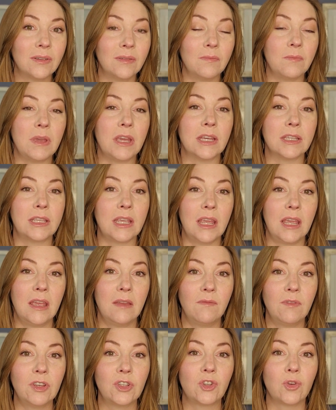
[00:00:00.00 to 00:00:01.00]
Because
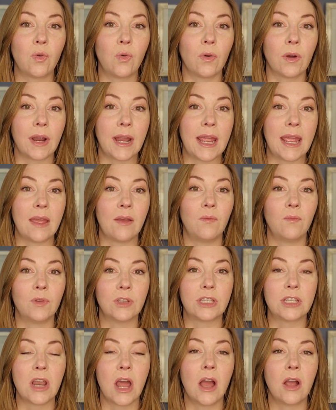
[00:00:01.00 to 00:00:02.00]
inventory
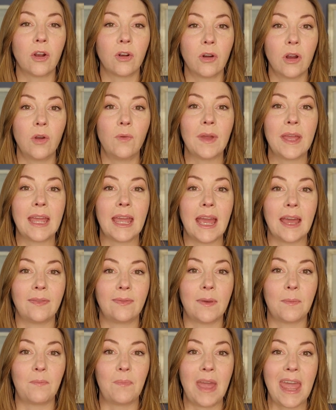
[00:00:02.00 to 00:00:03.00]
was not growing at
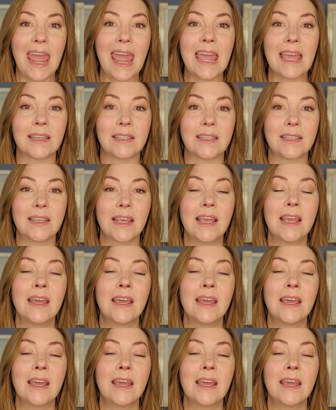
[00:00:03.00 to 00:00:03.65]
the pace